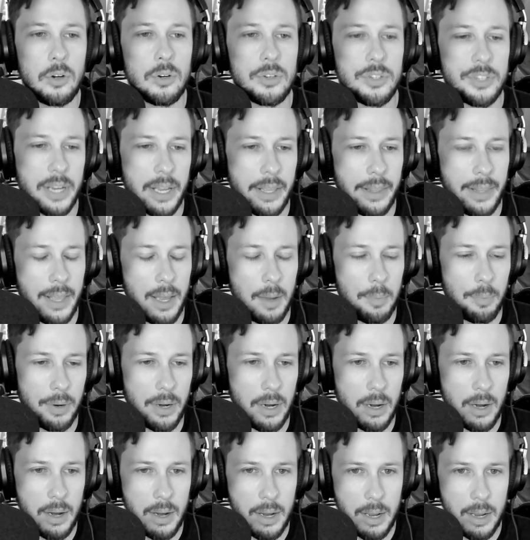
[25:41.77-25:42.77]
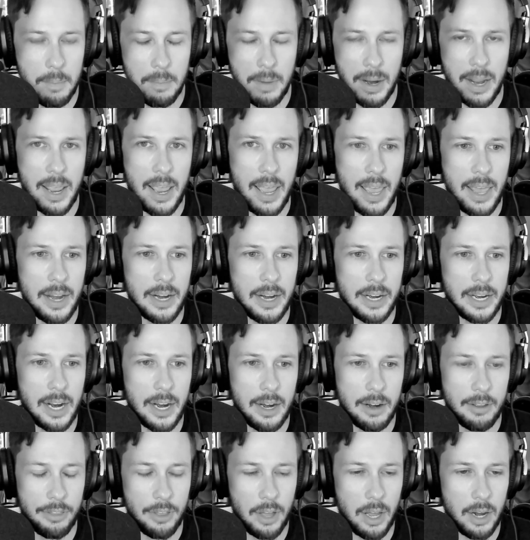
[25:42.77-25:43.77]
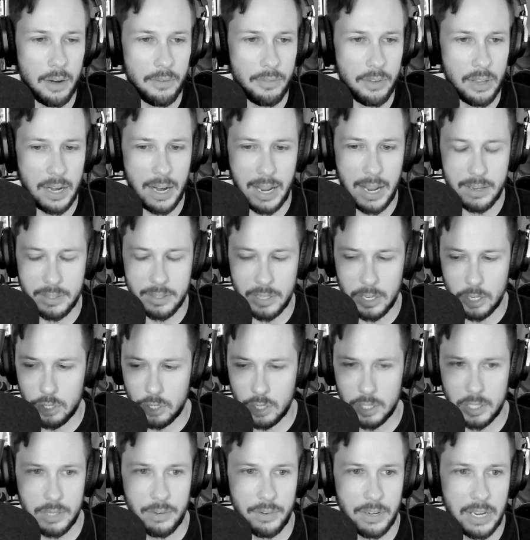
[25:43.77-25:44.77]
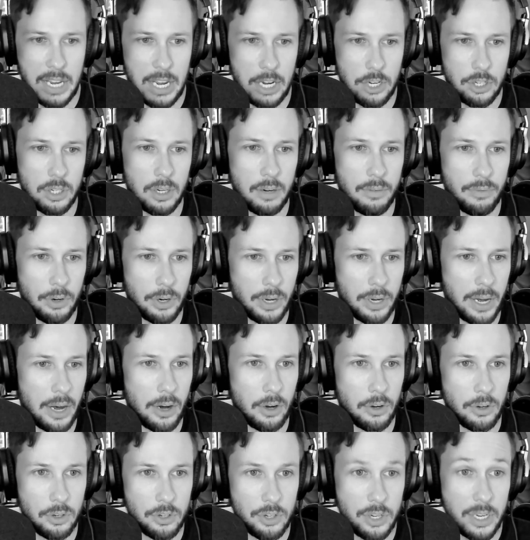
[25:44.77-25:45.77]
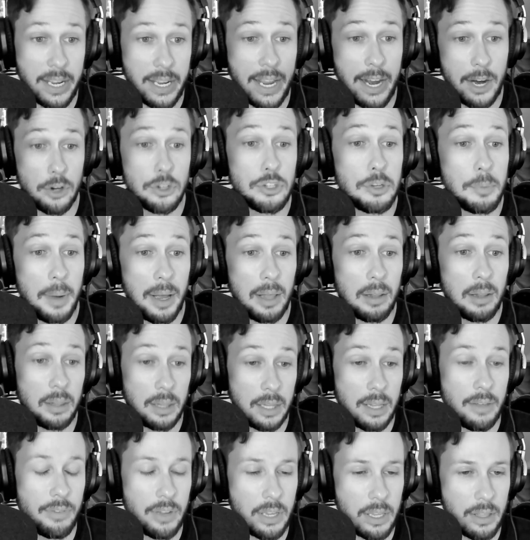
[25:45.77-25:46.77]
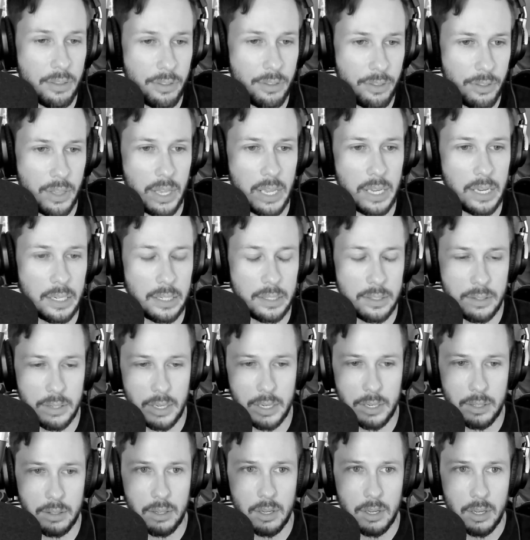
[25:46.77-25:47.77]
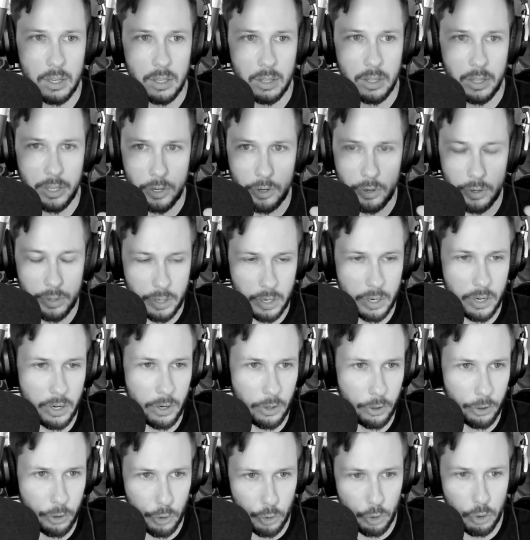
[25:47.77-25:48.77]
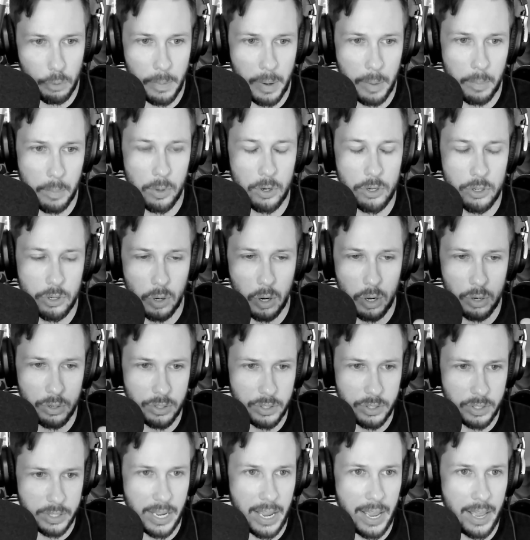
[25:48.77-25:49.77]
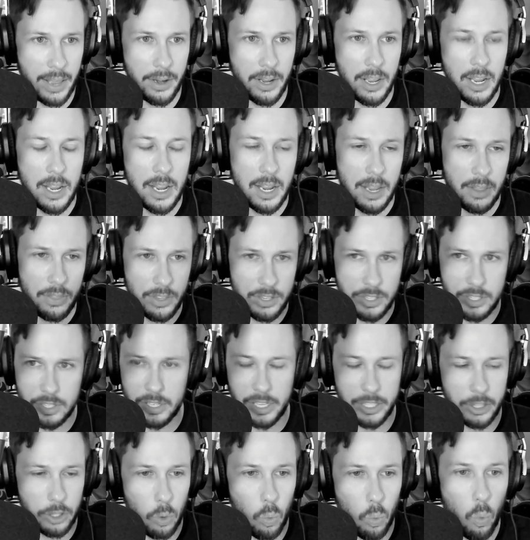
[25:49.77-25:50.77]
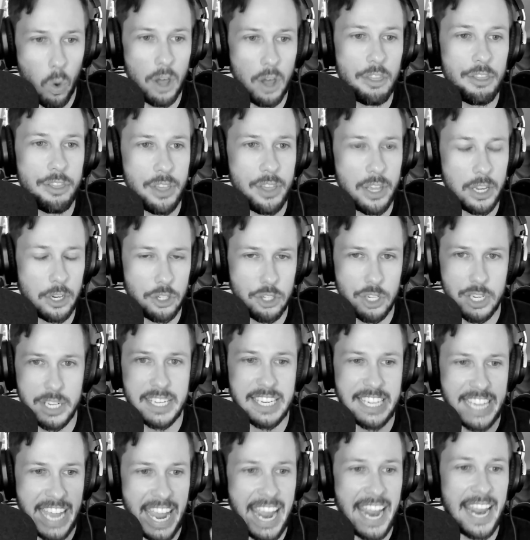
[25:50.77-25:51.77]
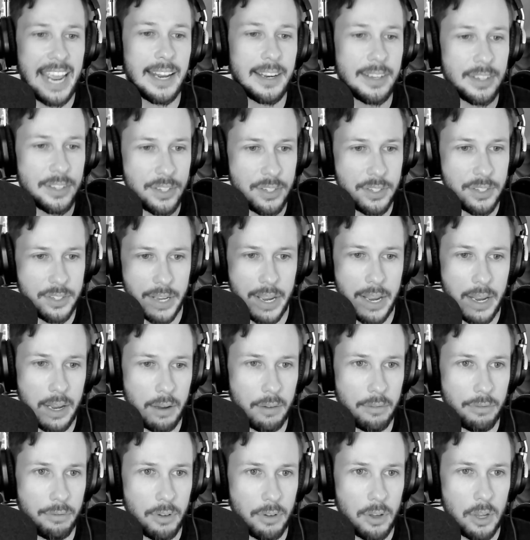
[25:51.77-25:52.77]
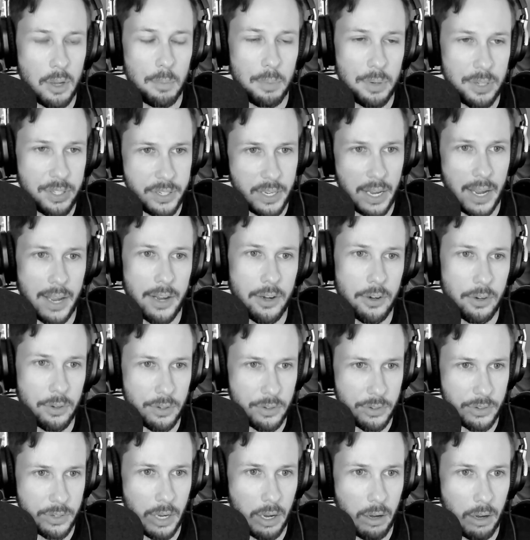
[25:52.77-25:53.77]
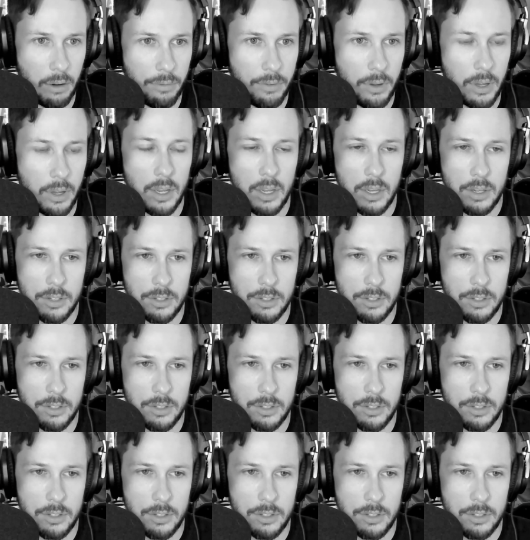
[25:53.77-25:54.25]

I understand that, but in, in my head, I kind of thought of it as a justification of her character. She cares about living things, like like her her crew members are all dead, and this is like the one thing she can save beside herself.